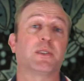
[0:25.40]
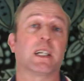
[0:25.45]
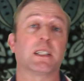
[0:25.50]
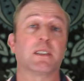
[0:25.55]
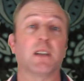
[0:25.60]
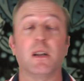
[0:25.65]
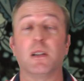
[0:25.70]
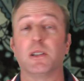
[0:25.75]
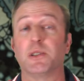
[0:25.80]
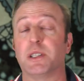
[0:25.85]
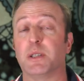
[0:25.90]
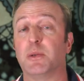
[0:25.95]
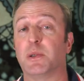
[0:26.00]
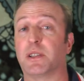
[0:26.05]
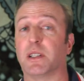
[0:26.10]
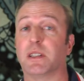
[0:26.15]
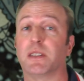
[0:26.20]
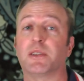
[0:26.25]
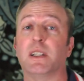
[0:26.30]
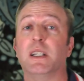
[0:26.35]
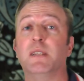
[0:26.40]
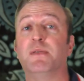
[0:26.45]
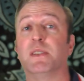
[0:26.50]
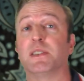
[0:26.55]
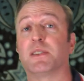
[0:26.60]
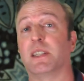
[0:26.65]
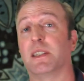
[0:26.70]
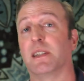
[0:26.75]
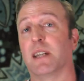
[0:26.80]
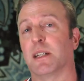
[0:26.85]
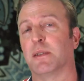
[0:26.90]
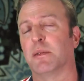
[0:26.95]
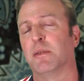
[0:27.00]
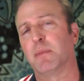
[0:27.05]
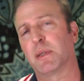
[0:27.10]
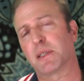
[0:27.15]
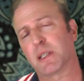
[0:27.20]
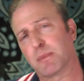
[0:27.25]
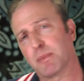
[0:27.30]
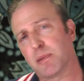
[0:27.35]
technology was in its infancy then,
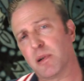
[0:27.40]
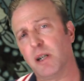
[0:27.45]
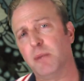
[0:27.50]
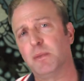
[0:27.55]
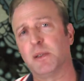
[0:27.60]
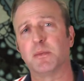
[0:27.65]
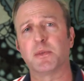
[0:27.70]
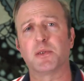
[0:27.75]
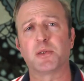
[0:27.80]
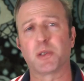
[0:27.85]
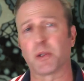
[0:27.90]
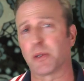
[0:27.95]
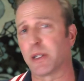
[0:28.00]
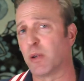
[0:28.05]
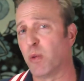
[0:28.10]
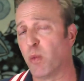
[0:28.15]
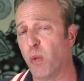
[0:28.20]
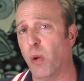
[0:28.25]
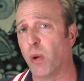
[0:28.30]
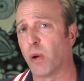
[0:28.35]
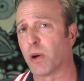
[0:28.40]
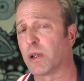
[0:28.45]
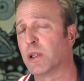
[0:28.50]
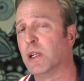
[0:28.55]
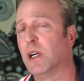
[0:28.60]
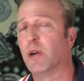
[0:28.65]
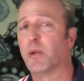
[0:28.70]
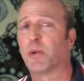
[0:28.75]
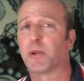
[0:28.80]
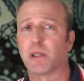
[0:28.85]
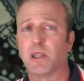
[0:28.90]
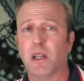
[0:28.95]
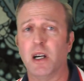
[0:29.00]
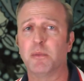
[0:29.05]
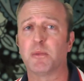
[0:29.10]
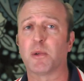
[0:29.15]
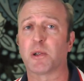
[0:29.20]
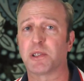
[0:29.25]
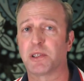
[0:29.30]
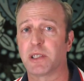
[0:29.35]
but the problems during war were a
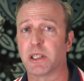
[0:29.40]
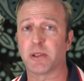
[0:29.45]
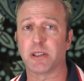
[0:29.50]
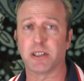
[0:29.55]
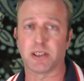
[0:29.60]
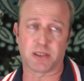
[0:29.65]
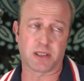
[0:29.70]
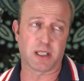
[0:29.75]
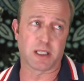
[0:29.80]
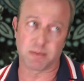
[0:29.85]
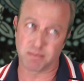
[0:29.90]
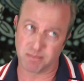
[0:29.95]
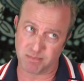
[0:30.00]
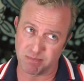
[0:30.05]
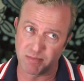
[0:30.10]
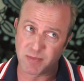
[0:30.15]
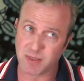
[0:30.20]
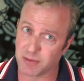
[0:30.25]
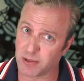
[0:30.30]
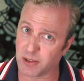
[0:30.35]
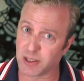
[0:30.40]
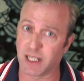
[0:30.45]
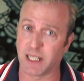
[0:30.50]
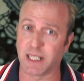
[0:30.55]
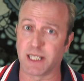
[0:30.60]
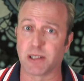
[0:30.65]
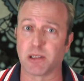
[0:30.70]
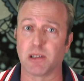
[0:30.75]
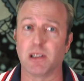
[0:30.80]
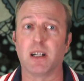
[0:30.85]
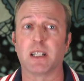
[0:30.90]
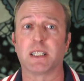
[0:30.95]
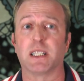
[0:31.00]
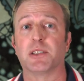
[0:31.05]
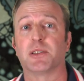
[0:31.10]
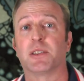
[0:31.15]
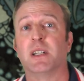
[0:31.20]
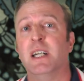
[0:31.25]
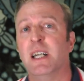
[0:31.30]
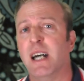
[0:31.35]
lot more serious than forgetting your
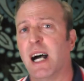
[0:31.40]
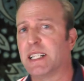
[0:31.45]
luggage.